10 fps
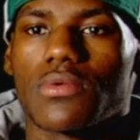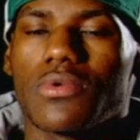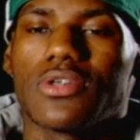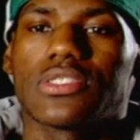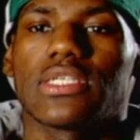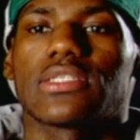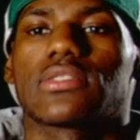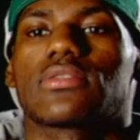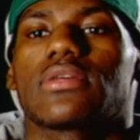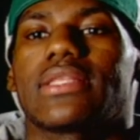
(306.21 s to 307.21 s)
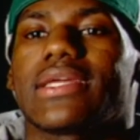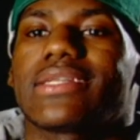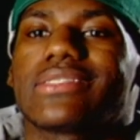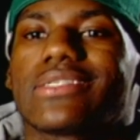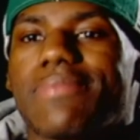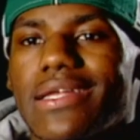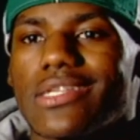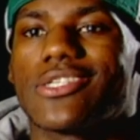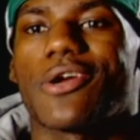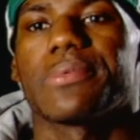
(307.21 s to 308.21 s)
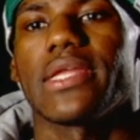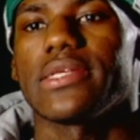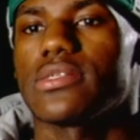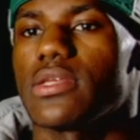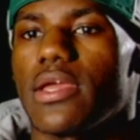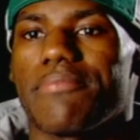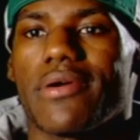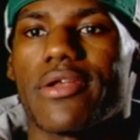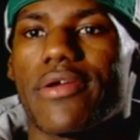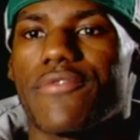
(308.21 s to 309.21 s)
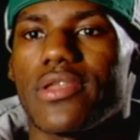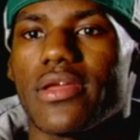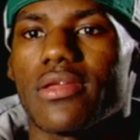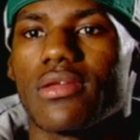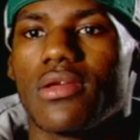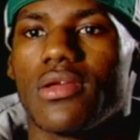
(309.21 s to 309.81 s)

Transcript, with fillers: Well, I think it's just my determination to get better every day.